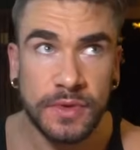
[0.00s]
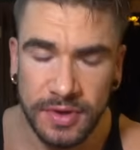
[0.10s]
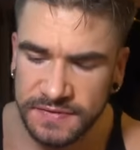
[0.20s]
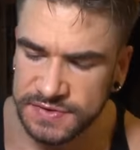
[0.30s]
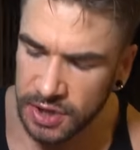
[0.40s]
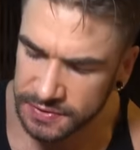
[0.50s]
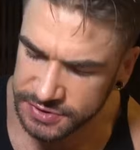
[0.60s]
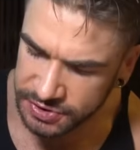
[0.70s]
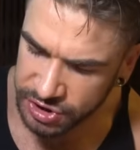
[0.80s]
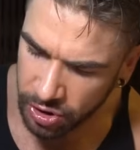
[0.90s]
It is
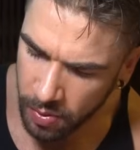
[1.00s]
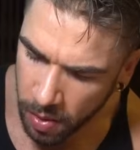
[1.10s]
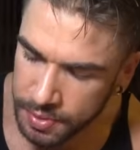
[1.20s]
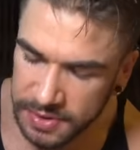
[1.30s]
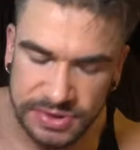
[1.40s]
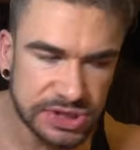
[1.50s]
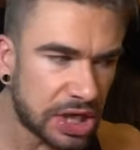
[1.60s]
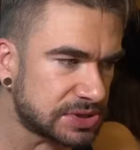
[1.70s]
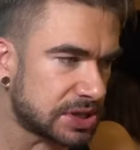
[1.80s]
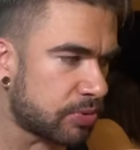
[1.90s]
saltier too. Put a little salt on the